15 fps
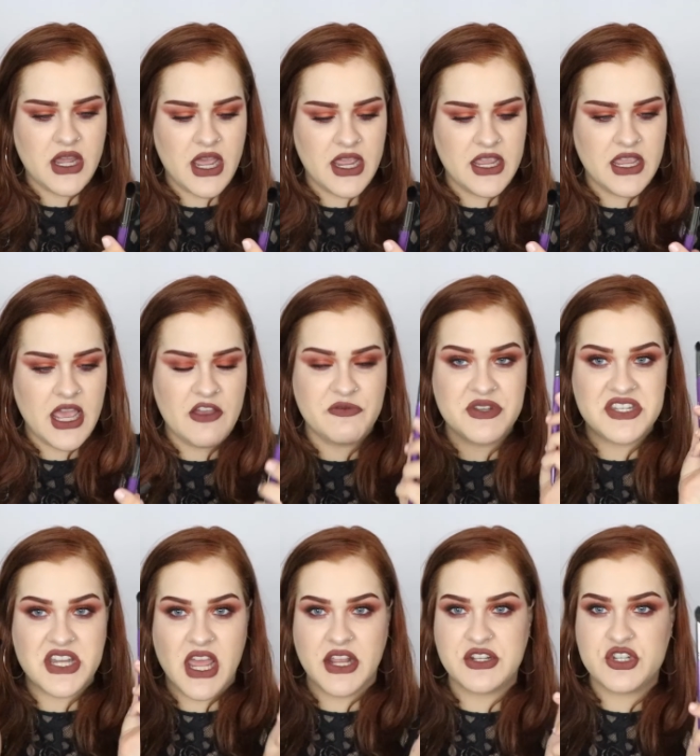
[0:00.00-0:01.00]
I have been
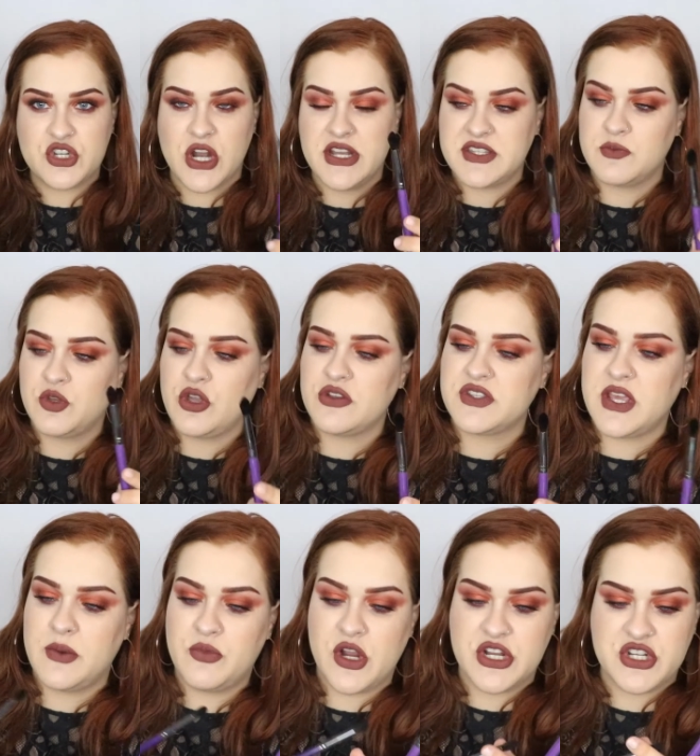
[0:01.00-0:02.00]
dying to try some
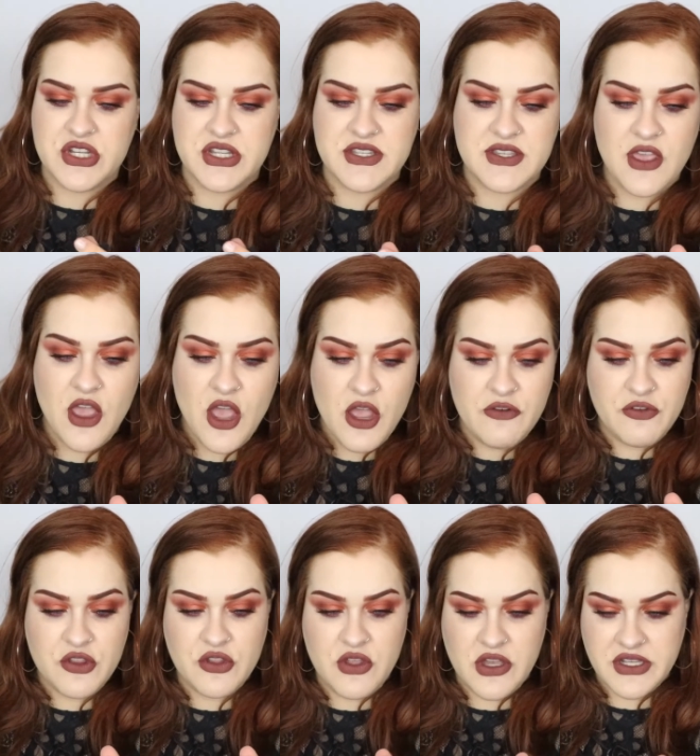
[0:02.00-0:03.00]
Cozette brushes for
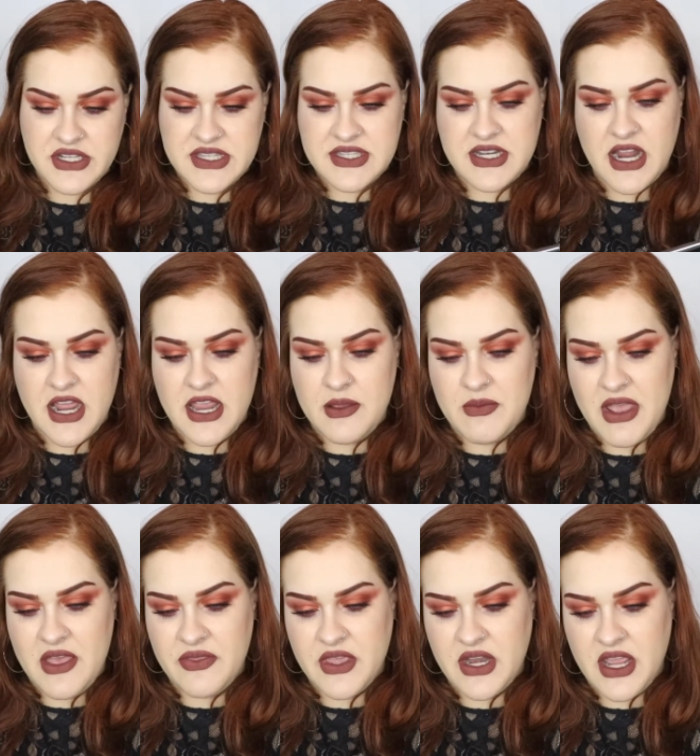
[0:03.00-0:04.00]
the longest time.
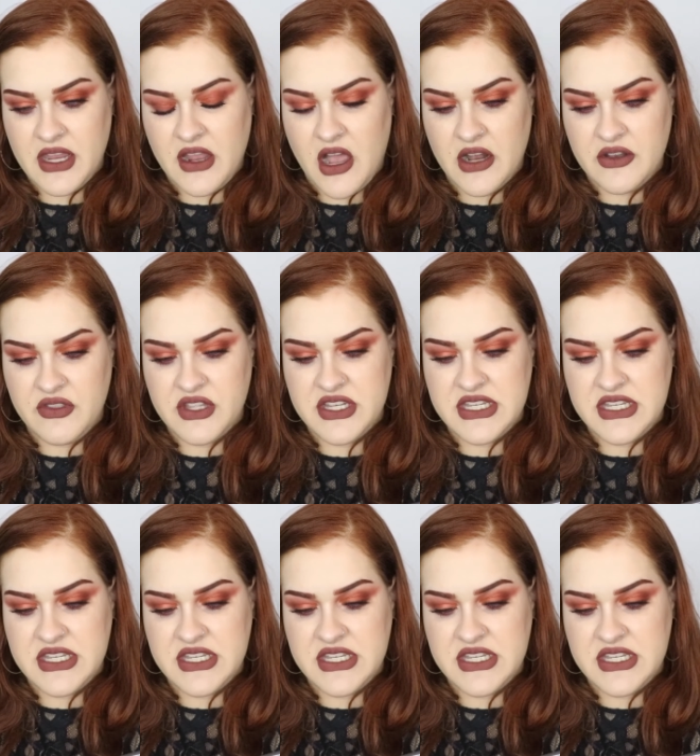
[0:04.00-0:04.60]
And then I got the